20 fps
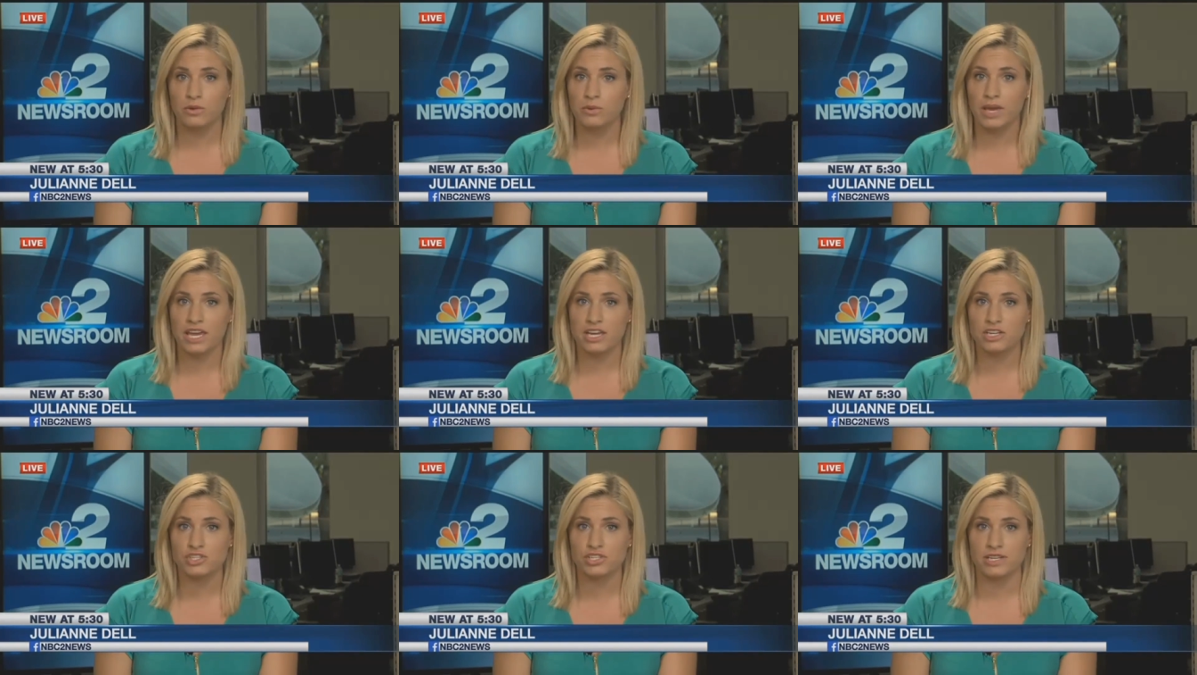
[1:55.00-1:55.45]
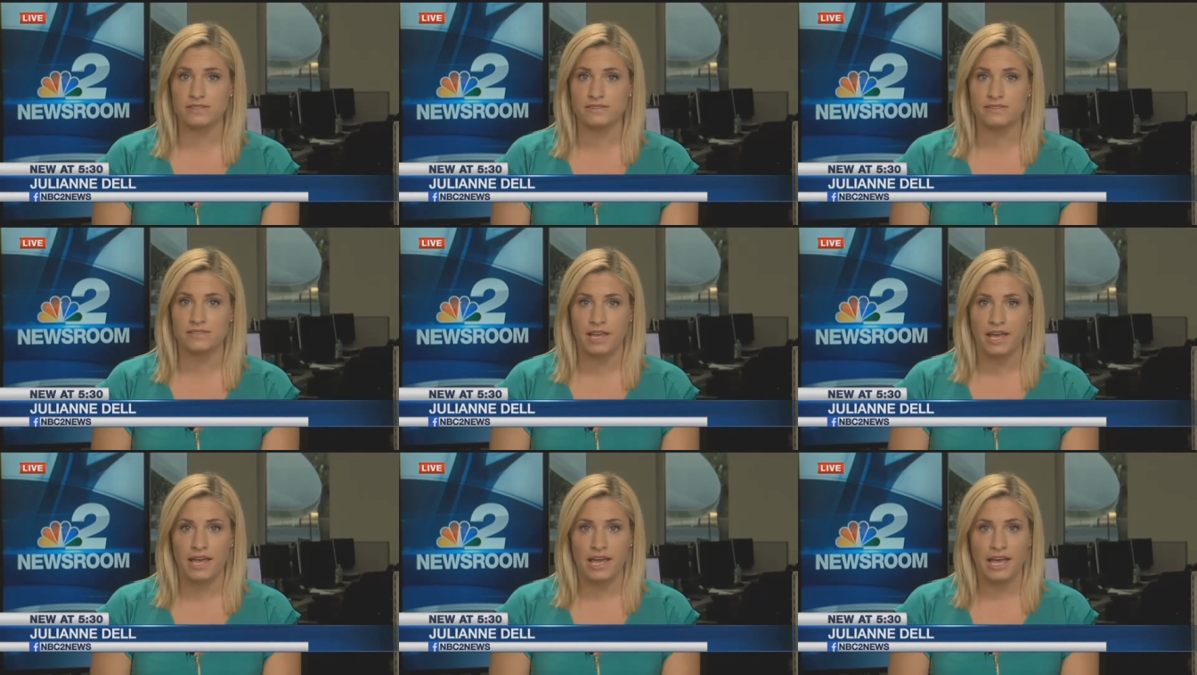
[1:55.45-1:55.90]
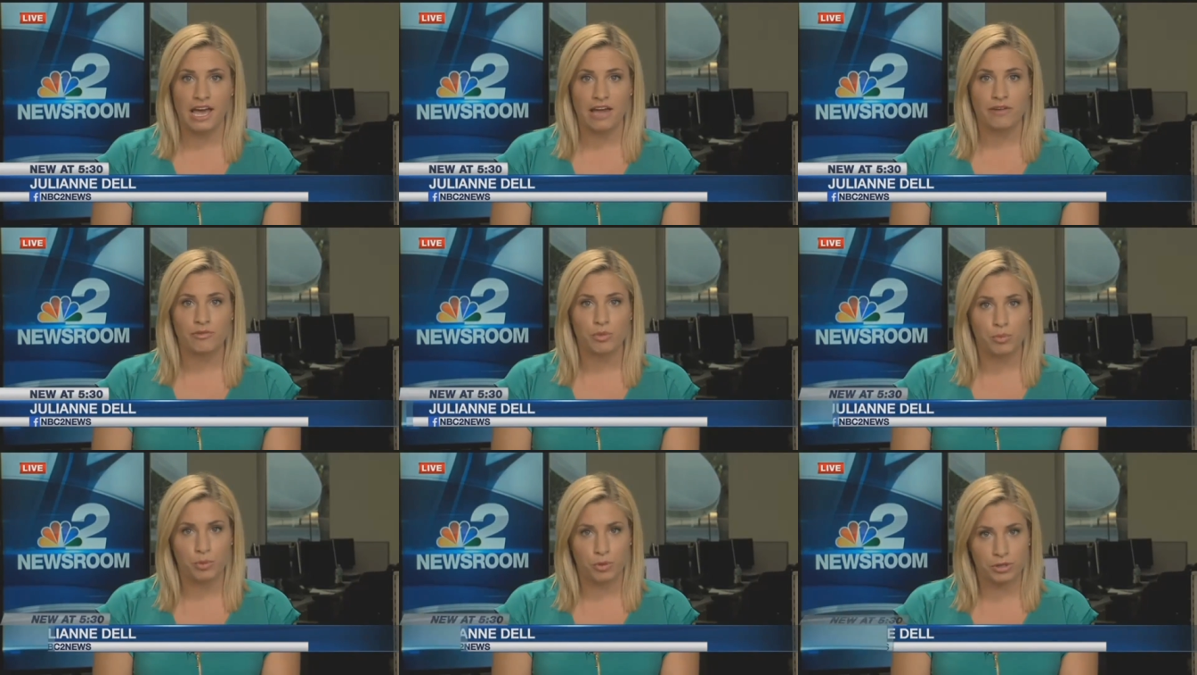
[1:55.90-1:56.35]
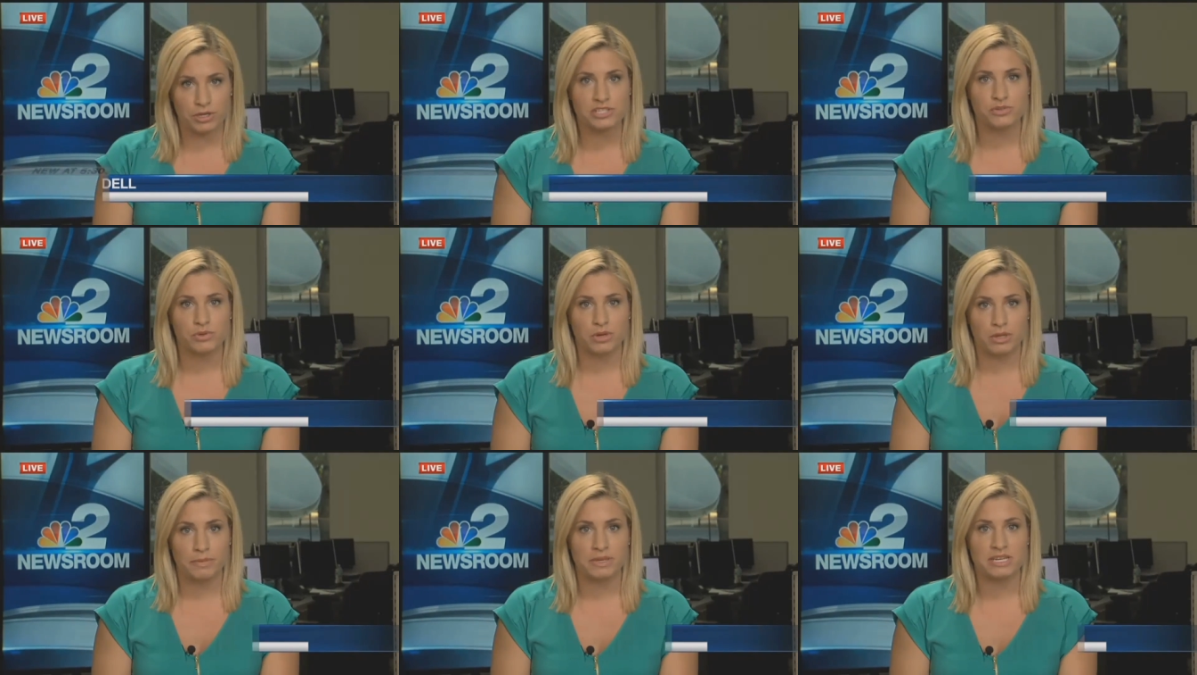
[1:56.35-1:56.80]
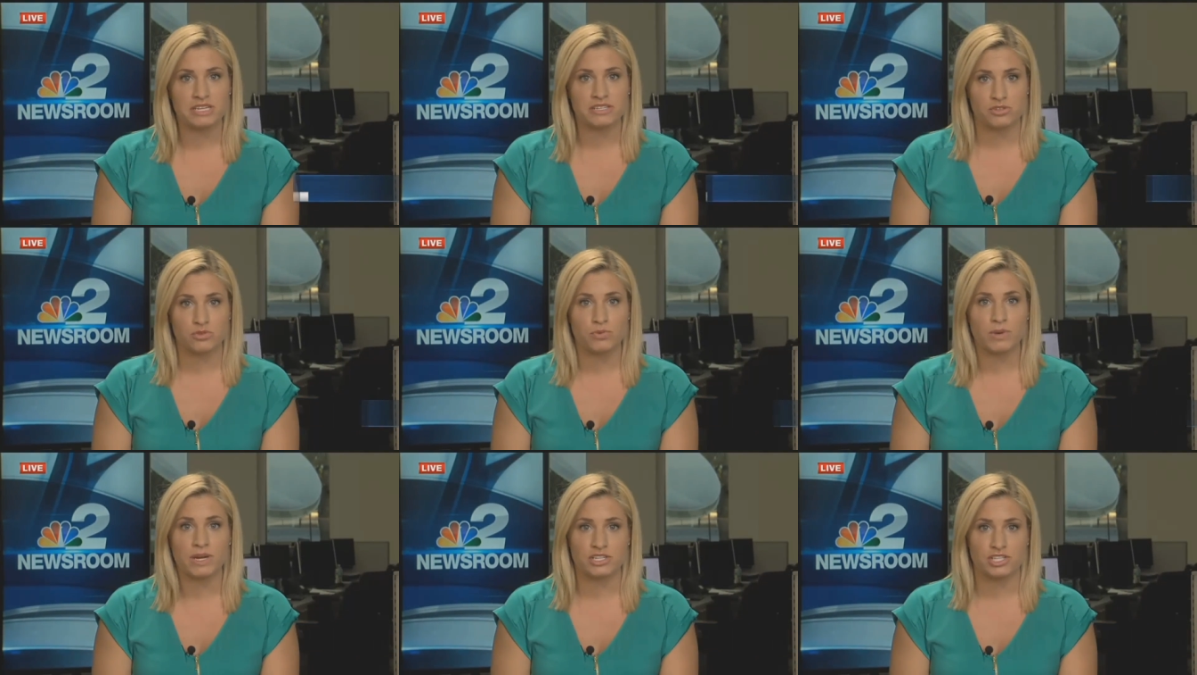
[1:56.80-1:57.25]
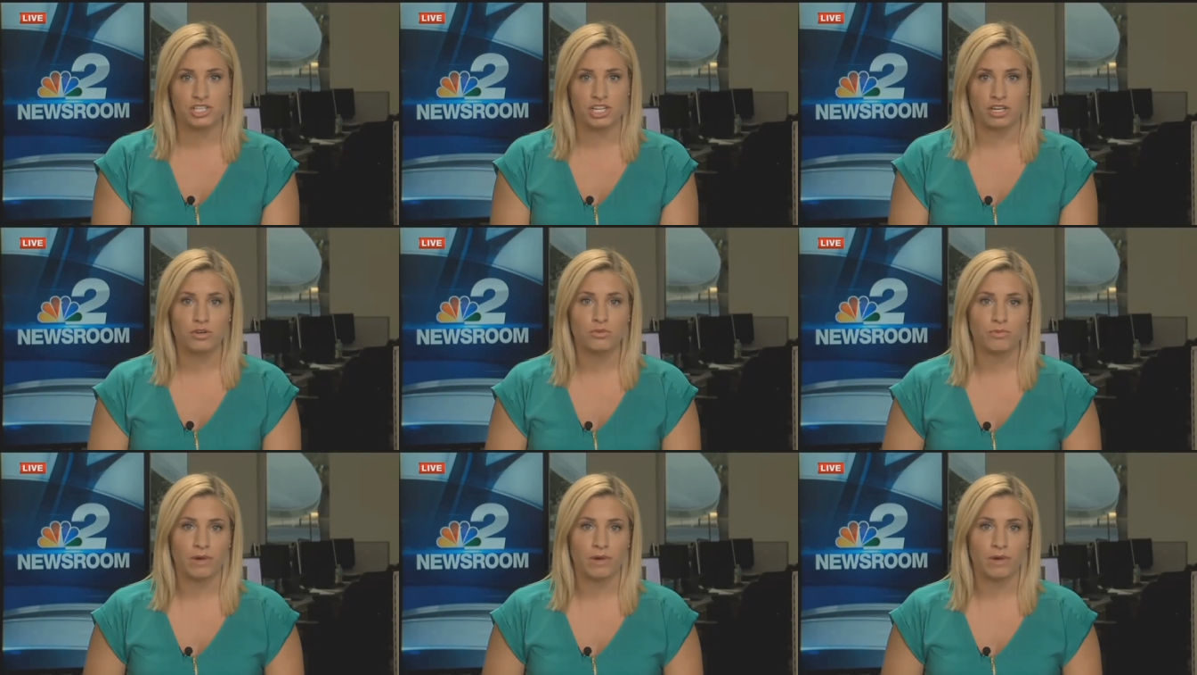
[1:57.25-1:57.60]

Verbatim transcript: and locations and report it to administration